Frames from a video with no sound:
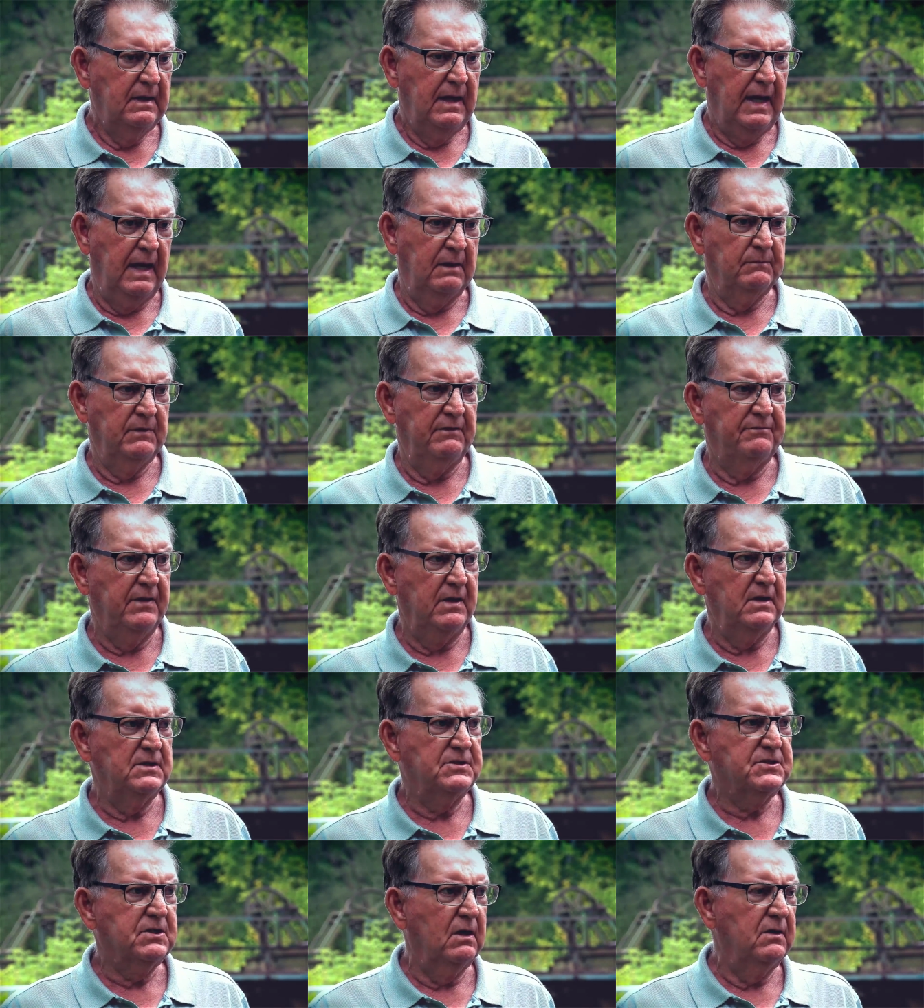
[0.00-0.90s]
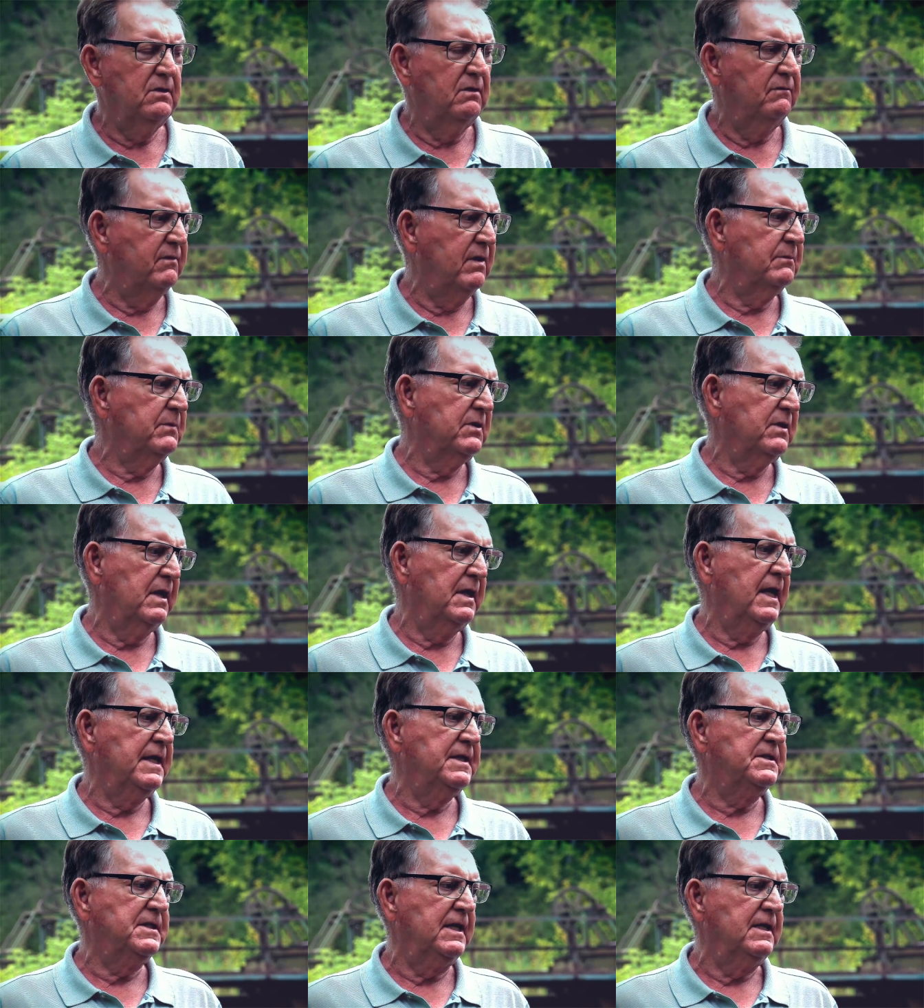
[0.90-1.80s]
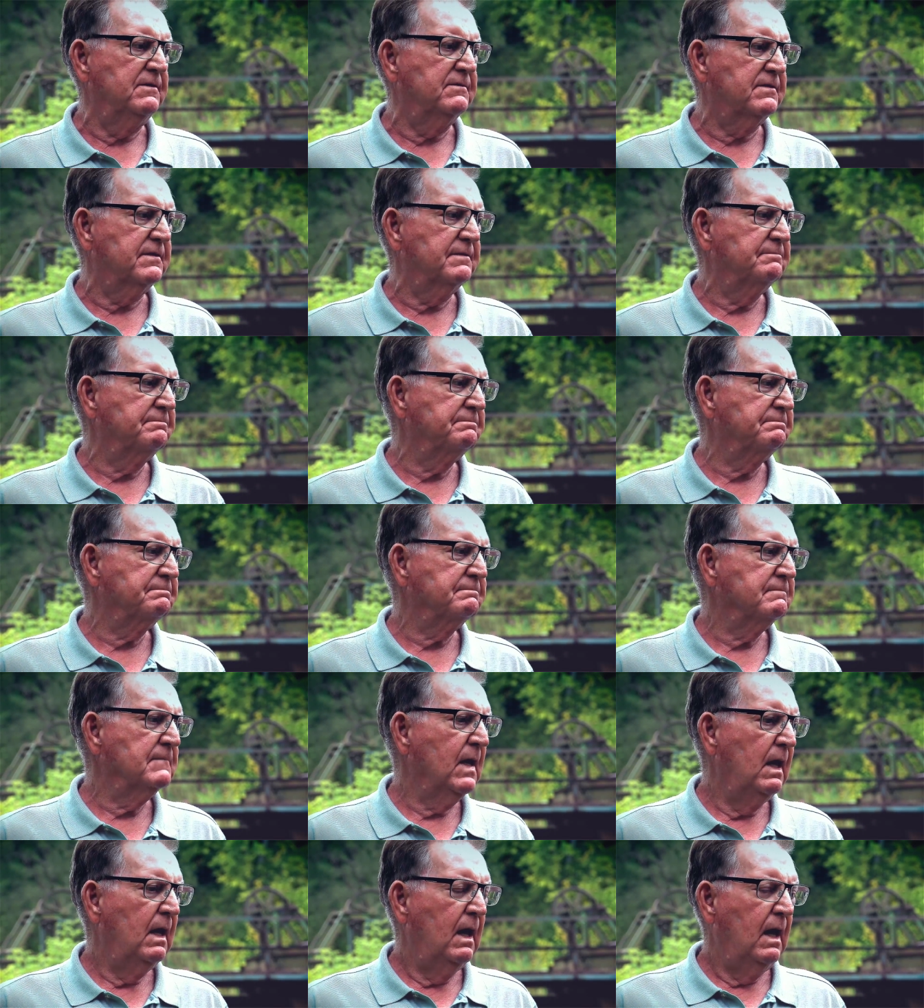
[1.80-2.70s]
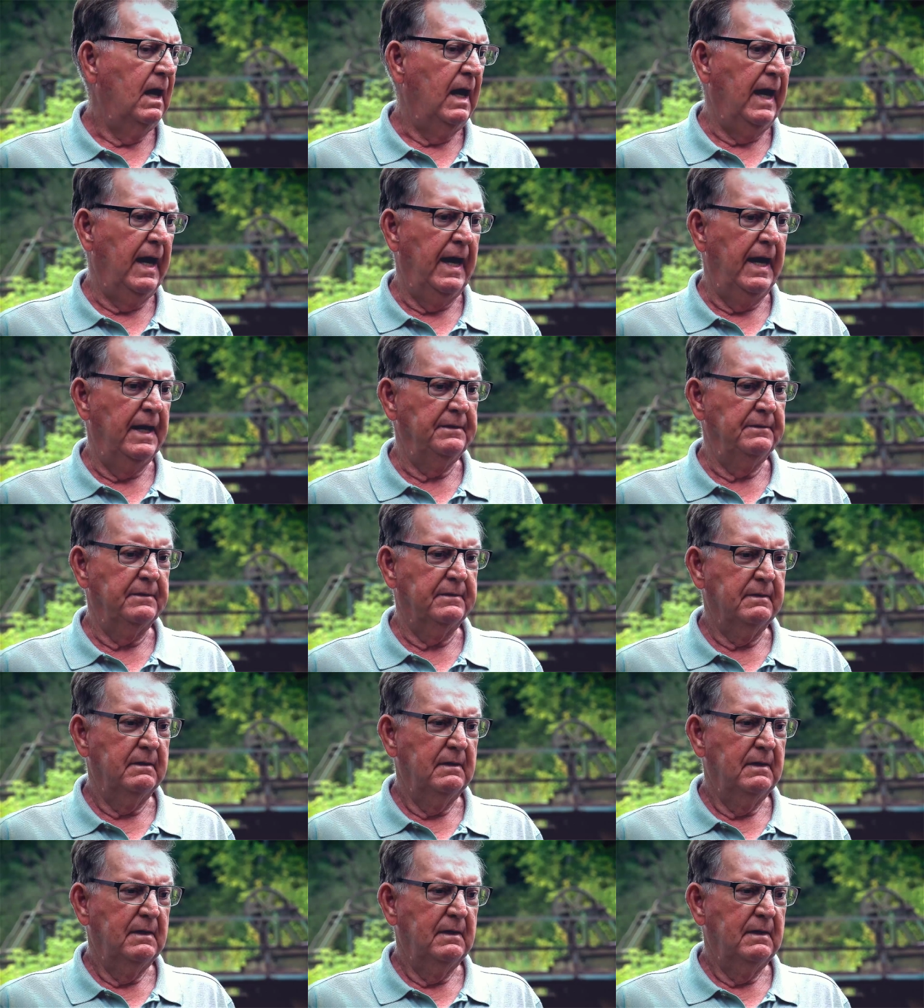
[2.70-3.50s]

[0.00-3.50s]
and we finished on November the 19th. And